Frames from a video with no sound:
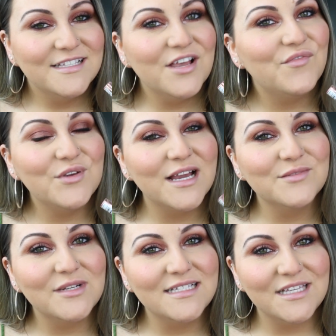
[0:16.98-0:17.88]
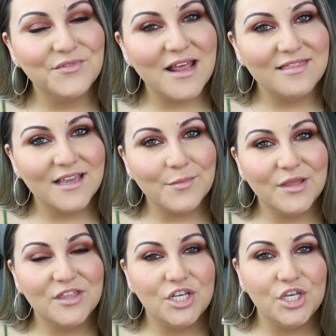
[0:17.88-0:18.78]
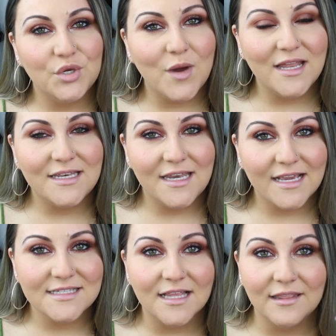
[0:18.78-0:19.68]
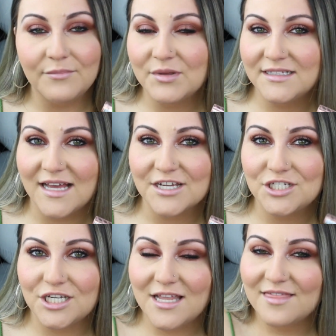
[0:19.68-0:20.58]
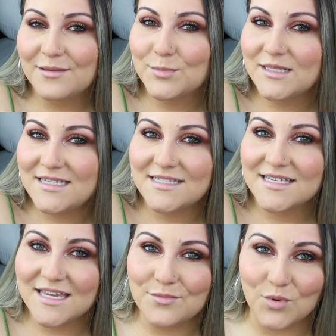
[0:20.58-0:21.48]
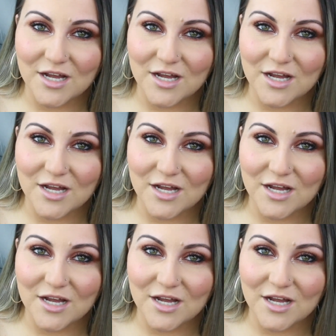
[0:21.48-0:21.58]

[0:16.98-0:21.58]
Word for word: So if you guys want to see what I think about the new NYX lip collection, then please keep